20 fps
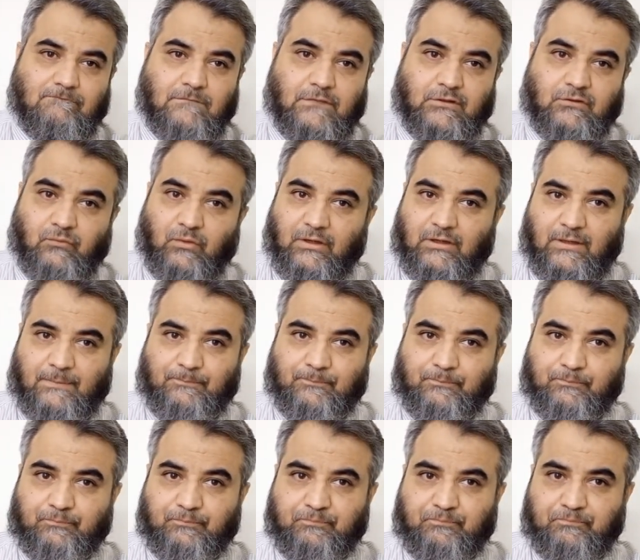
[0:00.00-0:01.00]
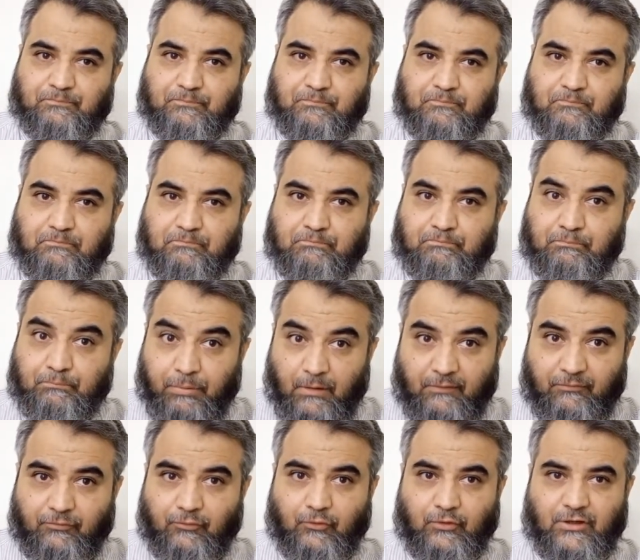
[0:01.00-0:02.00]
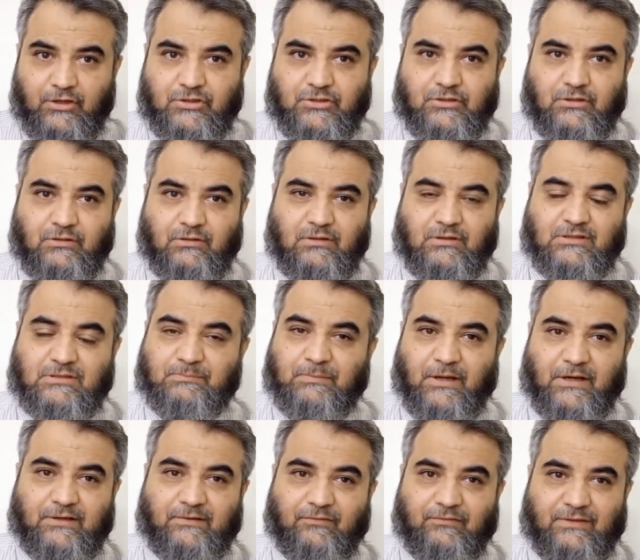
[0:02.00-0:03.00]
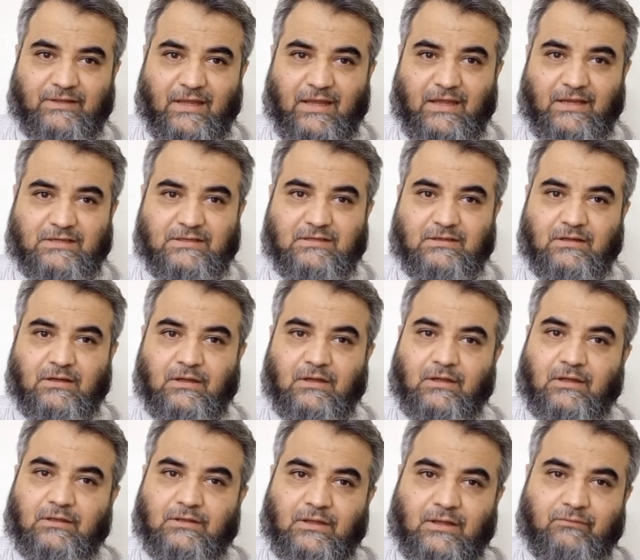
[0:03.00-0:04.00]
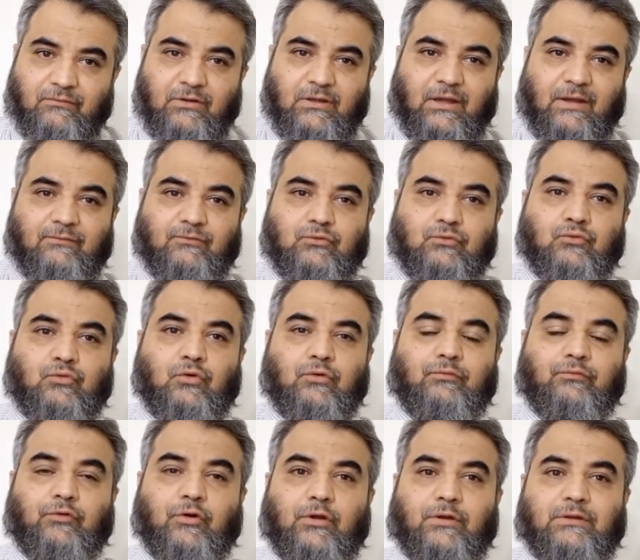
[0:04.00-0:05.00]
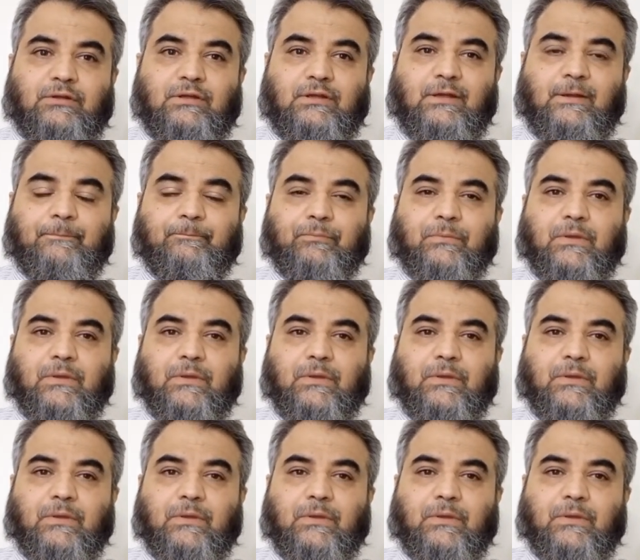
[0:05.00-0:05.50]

develop perforation in spite of that, then we have to go for the